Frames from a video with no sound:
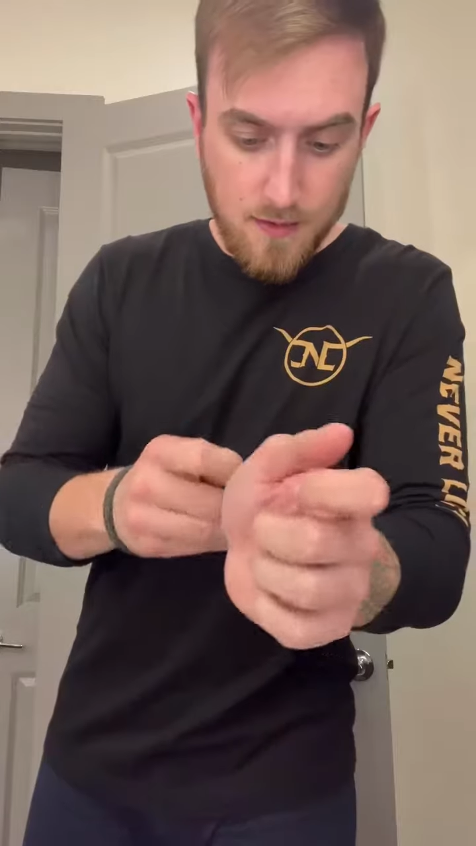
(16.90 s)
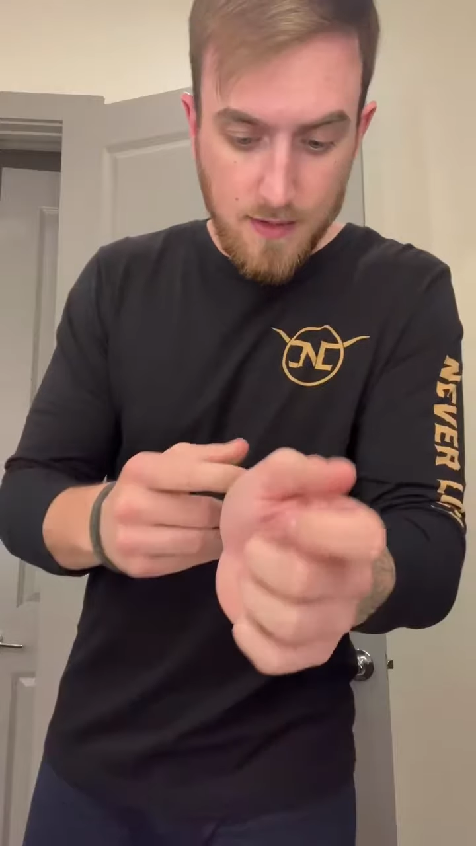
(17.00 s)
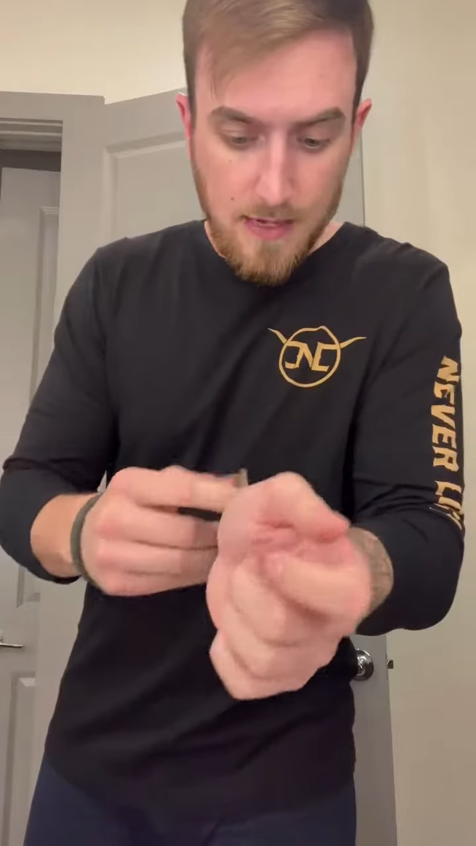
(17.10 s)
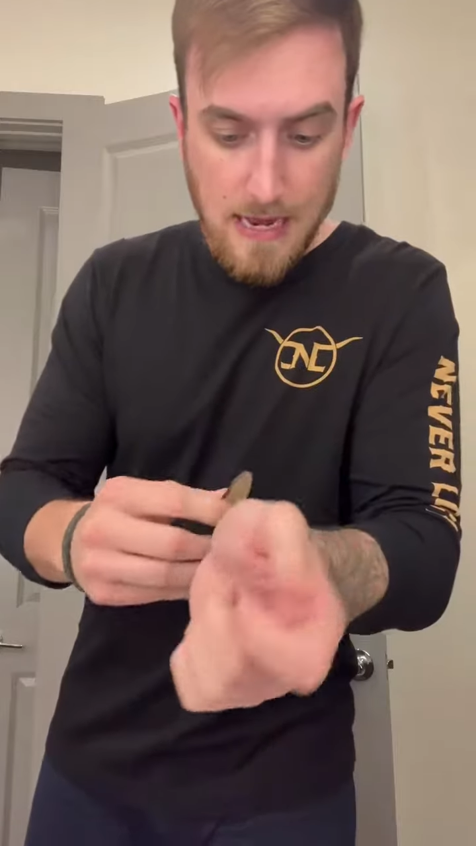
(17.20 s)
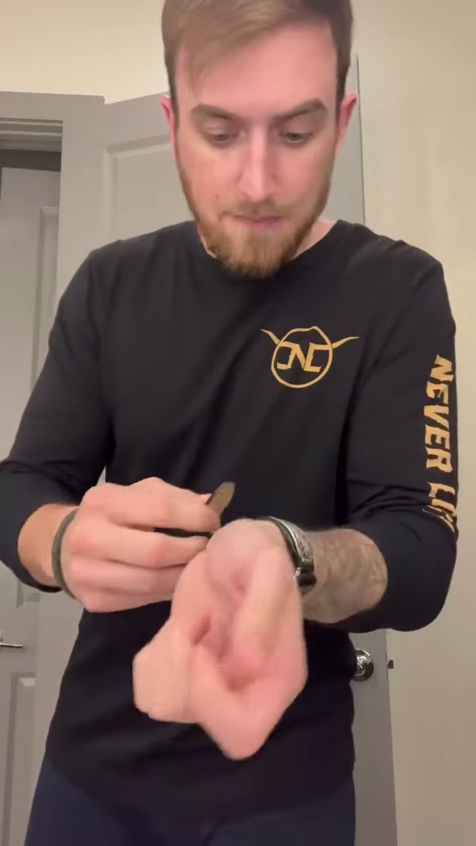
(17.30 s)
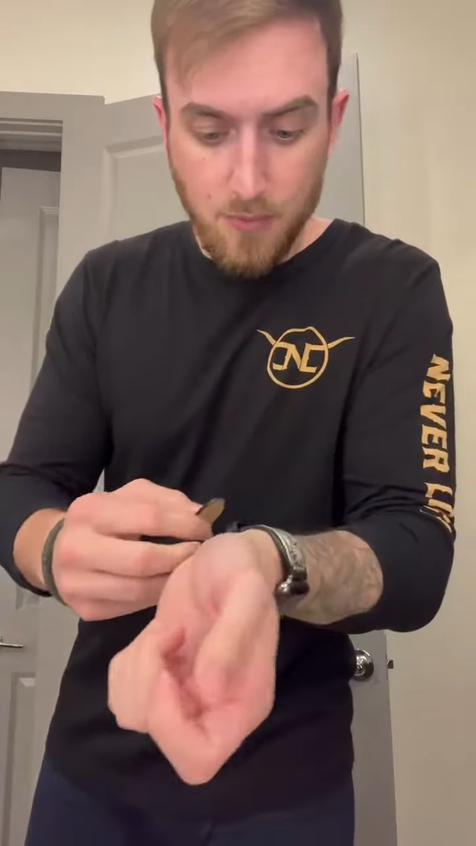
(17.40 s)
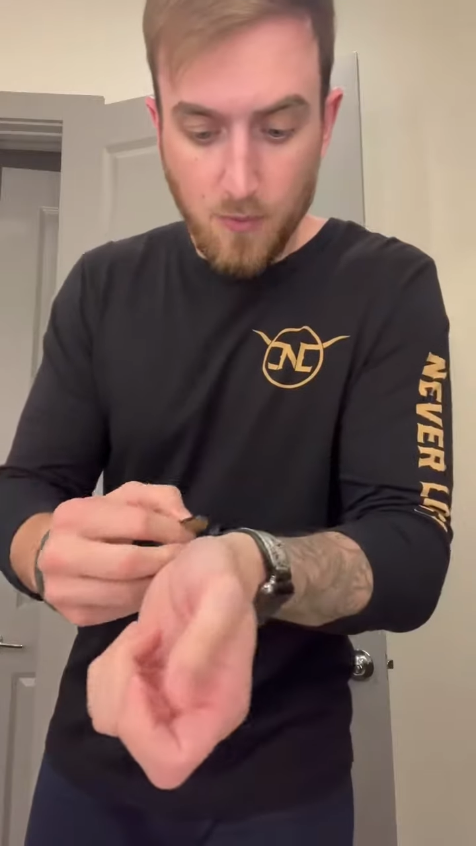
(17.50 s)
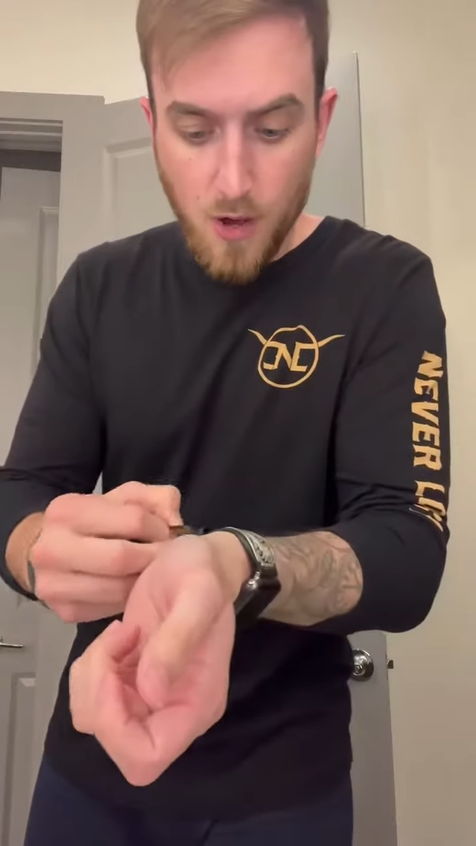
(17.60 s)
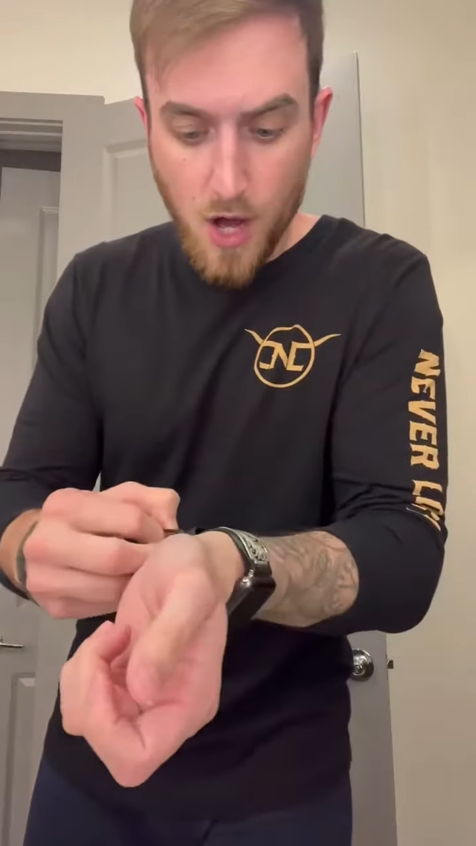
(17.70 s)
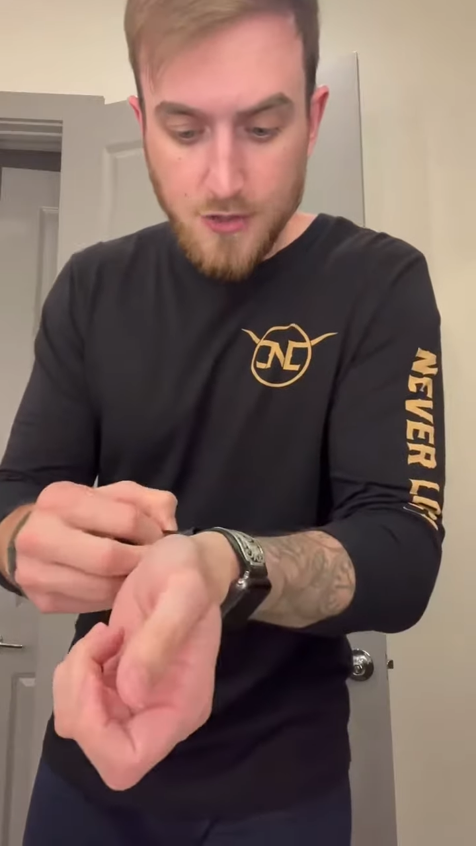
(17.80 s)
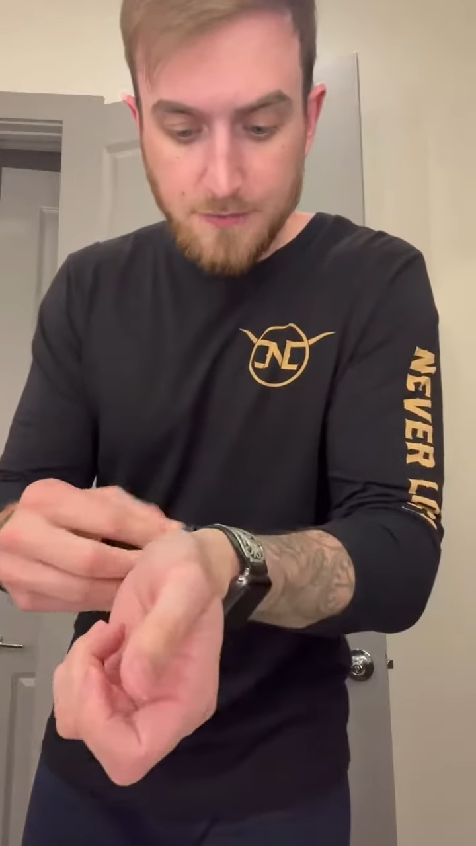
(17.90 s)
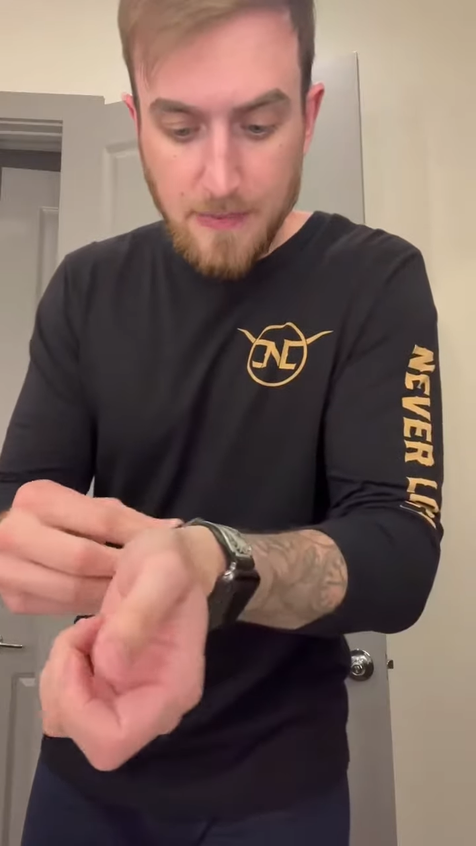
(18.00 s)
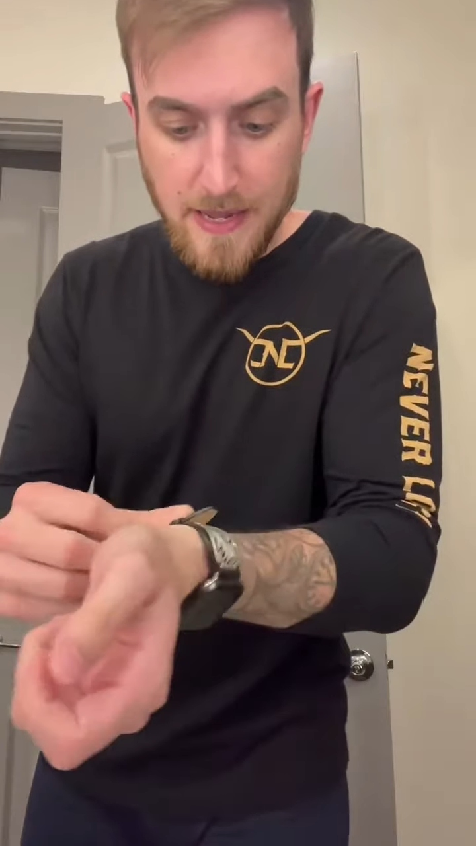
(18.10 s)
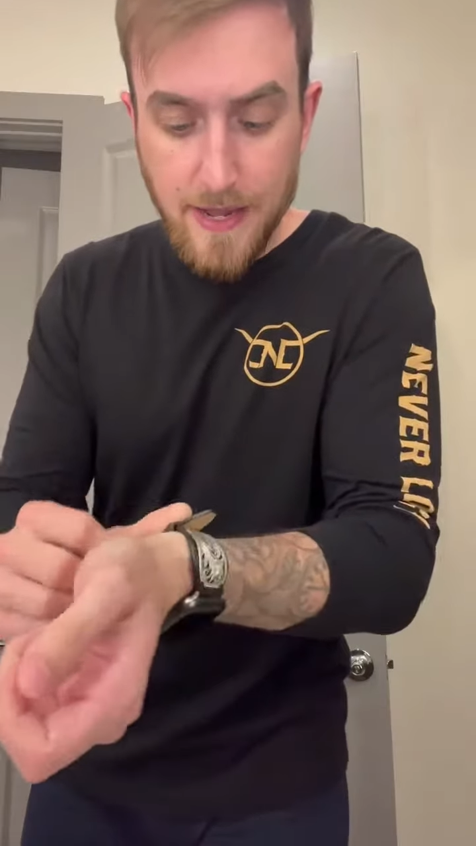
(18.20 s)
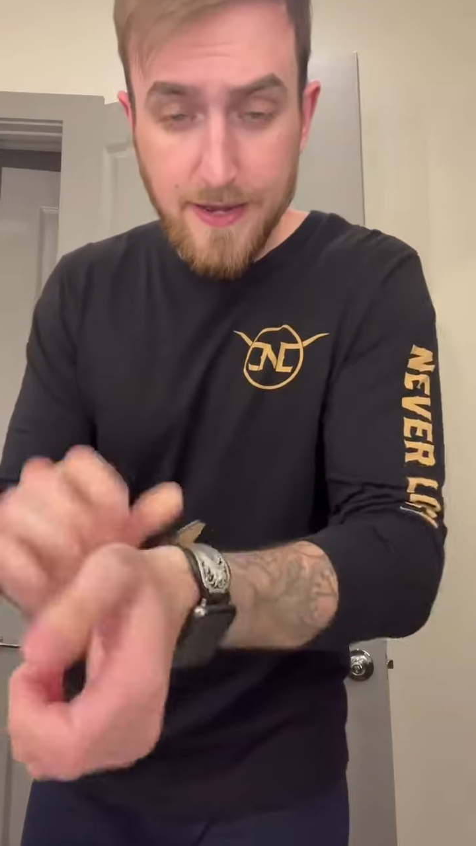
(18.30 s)
The Apple Watch
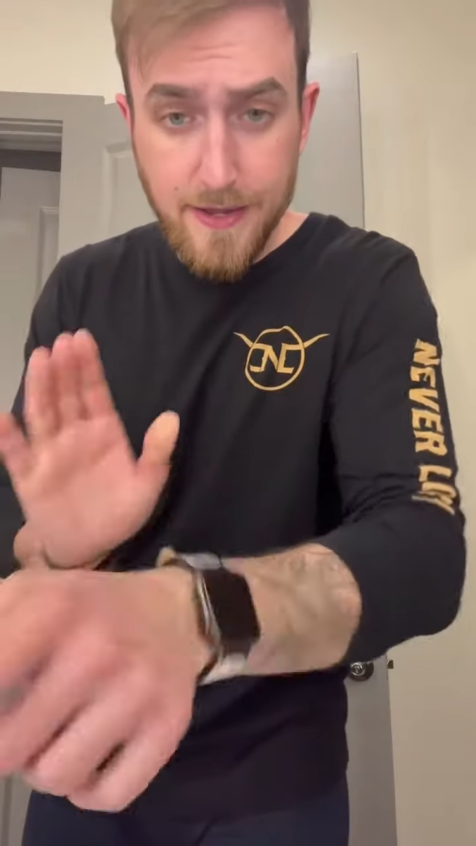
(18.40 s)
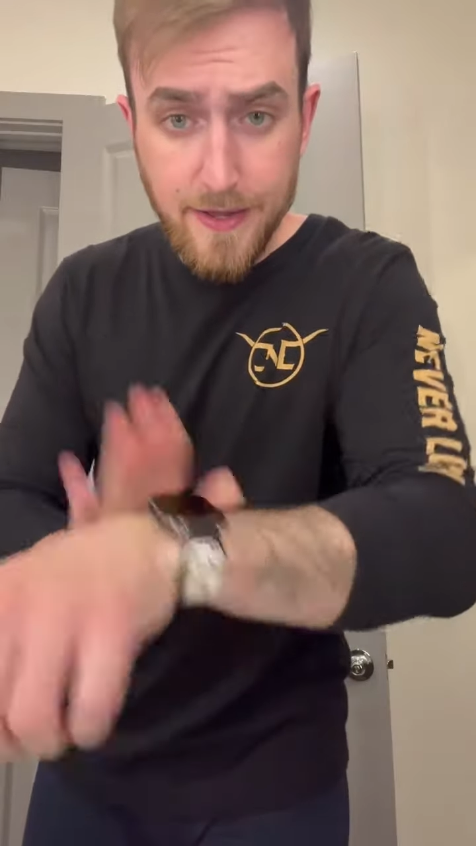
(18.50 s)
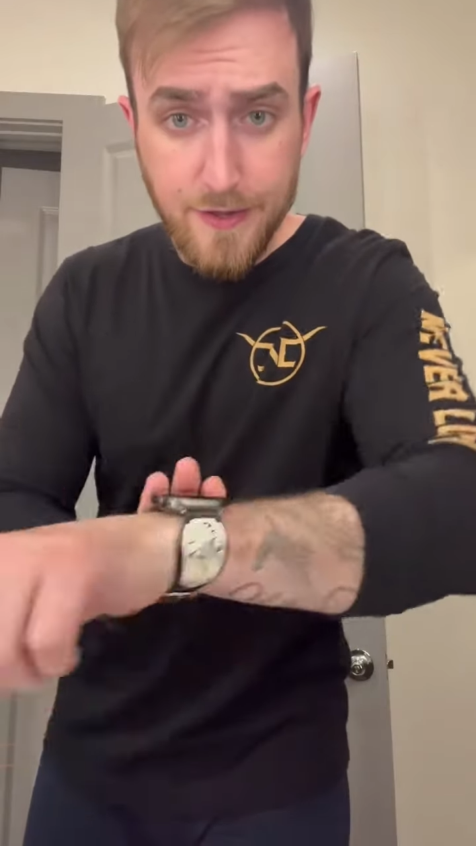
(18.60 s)
band,